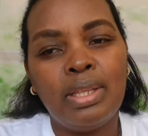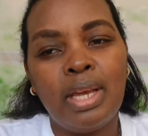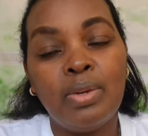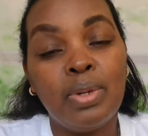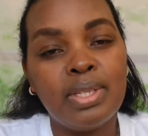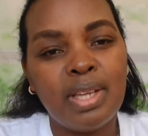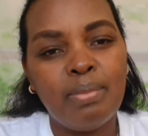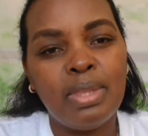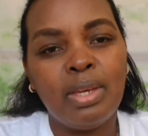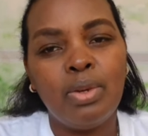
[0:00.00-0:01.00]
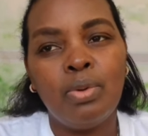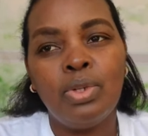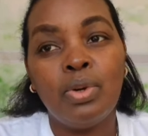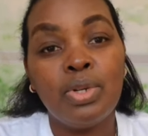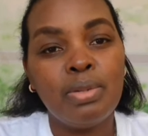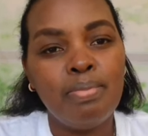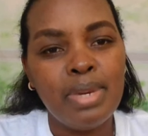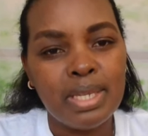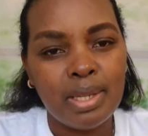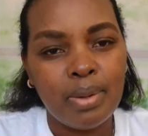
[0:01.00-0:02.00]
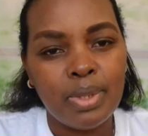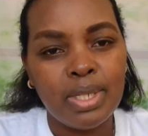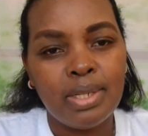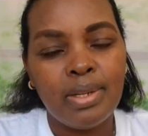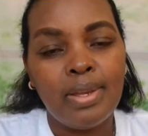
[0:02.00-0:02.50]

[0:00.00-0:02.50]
they are doing something, you don't miss out.